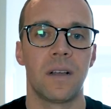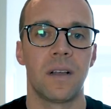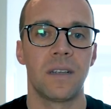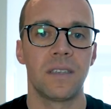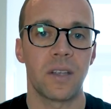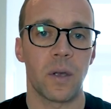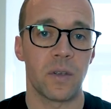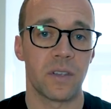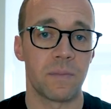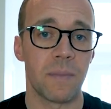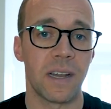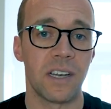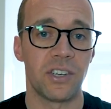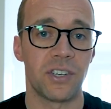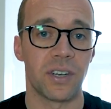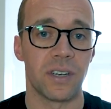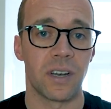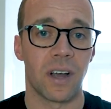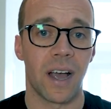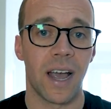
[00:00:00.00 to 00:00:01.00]
So as
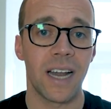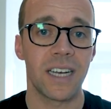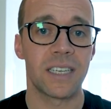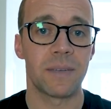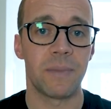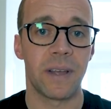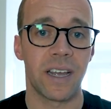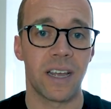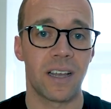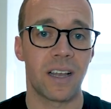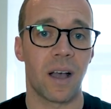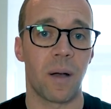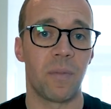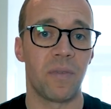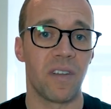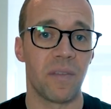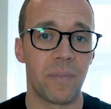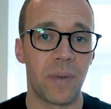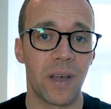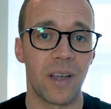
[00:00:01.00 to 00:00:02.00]
mentioned, I had to make a
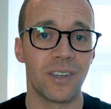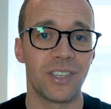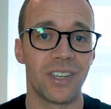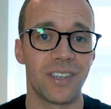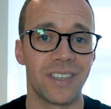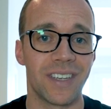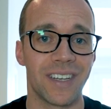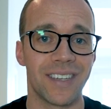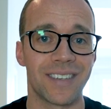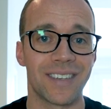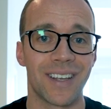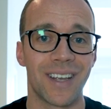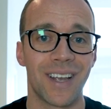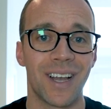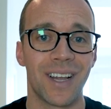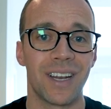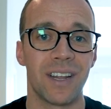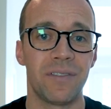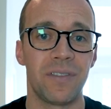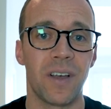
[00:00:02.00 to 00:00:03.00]
couple of purchases.
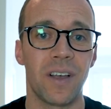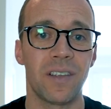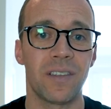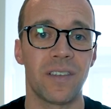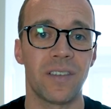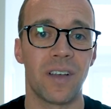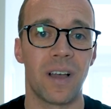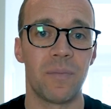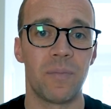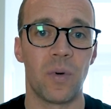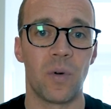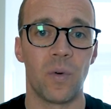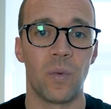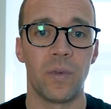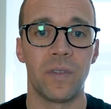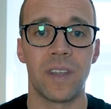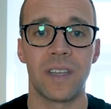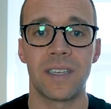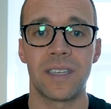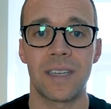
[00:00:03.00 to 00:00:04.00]
The first thing I bought
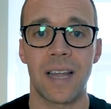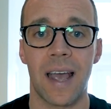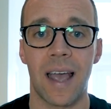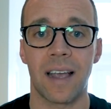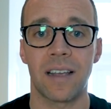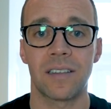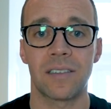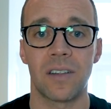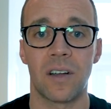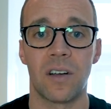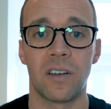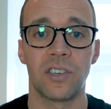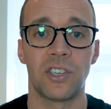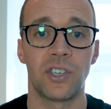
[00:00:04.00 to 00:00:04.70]
was this Takstar